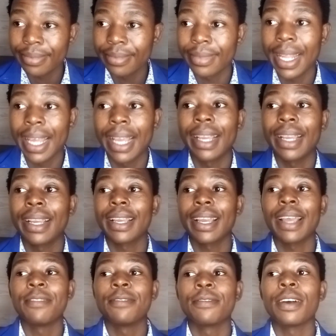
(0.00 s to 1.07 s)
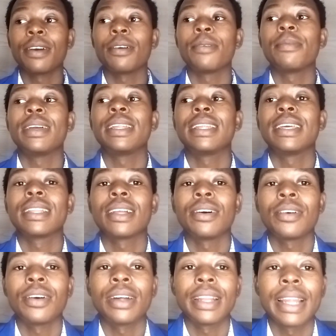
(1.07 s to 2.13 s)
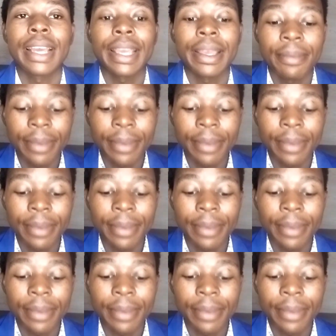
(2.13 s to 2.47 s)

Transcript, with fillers: like environment it